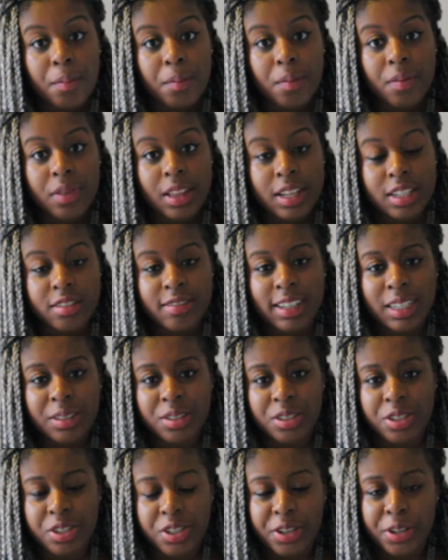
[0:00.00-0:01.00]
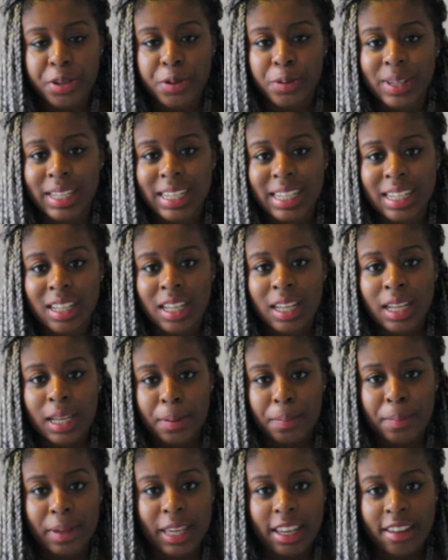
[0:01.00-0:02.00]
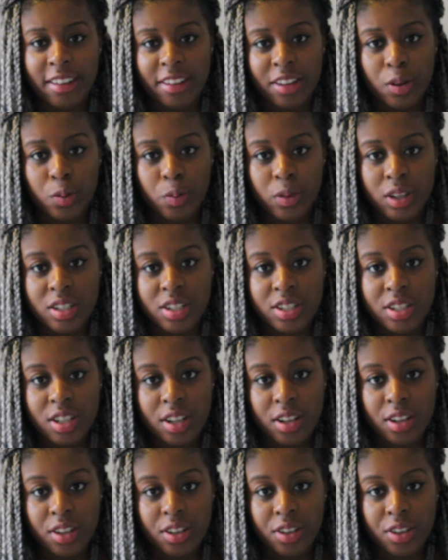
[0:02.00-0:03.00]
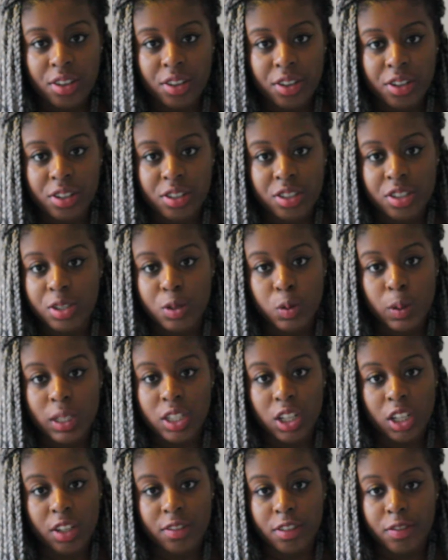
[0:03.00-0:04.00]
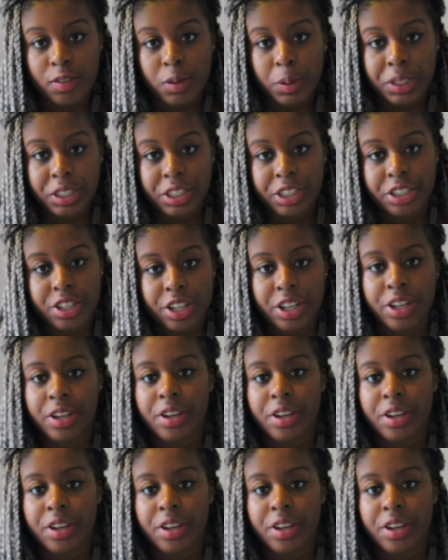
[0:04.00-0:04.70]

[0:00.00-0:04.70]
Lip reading: There's around a 2-week period in which you could just switch over if you wanted to.